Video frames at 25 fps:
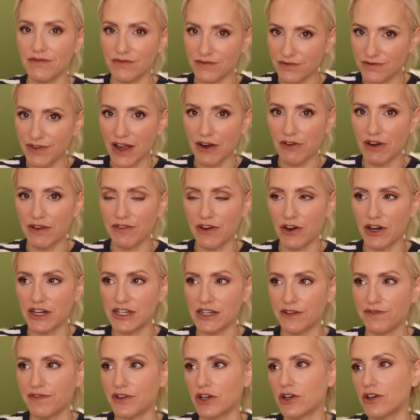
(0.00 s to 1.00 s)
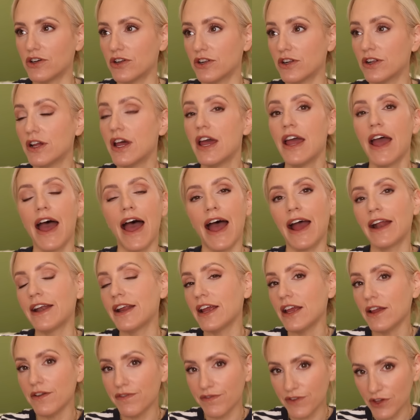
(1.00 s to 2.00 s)
very, very difficult. And
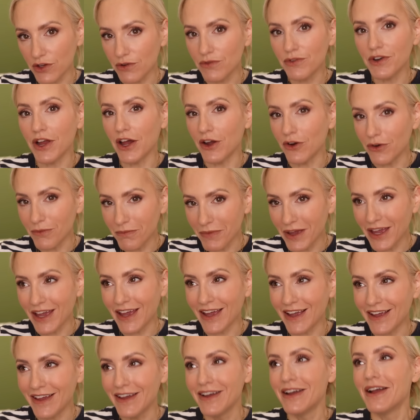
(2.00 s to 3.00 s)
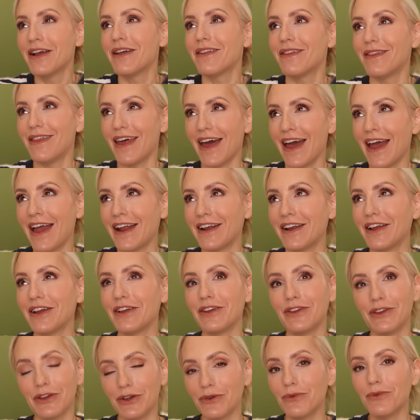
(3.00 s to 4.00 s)
if you know me, then
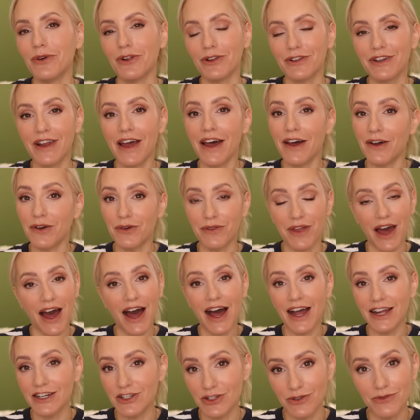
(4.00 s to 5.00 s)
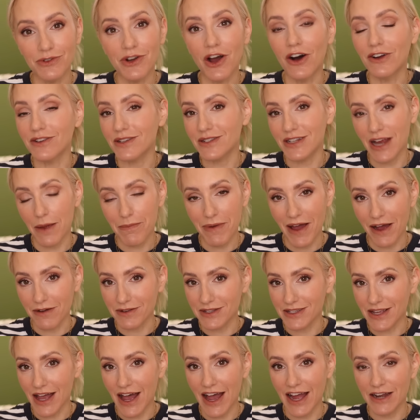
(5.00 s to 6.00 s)
you will know that I do not step
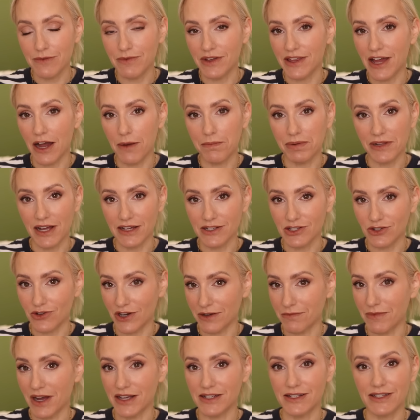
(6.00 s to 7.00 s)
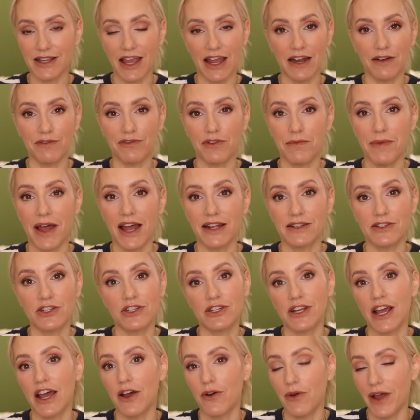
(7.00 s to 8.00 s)
outside without plastering my skin from head to
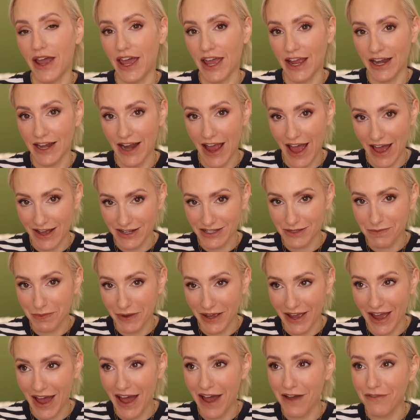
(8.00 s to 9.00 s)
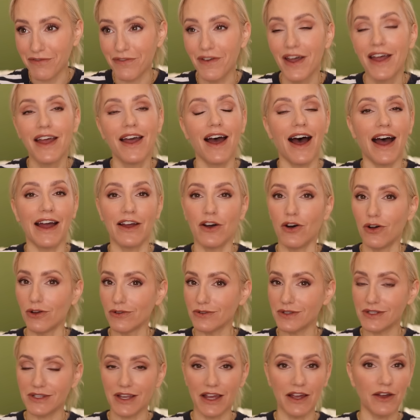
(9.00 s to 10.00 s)
toe in SPF. I
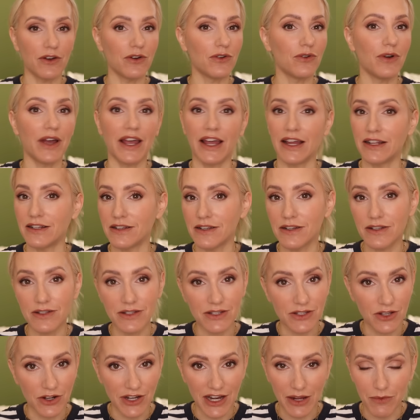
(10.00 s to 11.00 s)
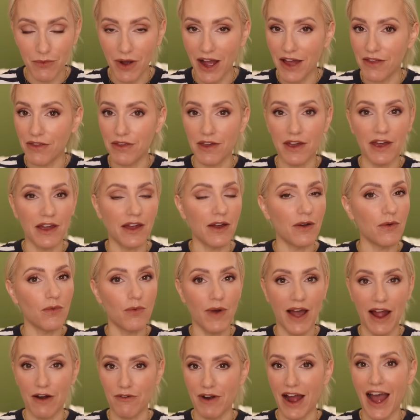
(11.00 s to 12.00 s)
also, in sunny weather,
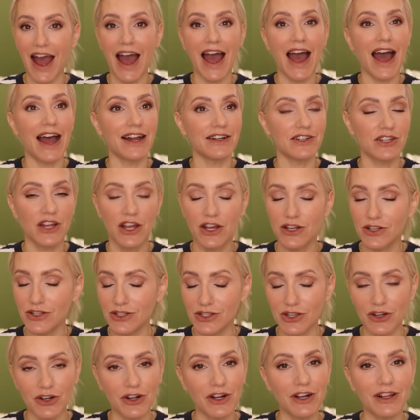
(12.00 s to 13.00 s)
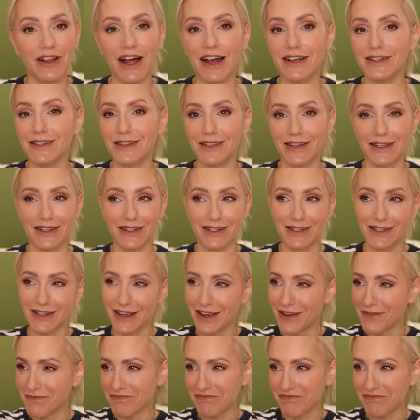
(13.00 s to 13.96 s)
wear a hat, sunglasses,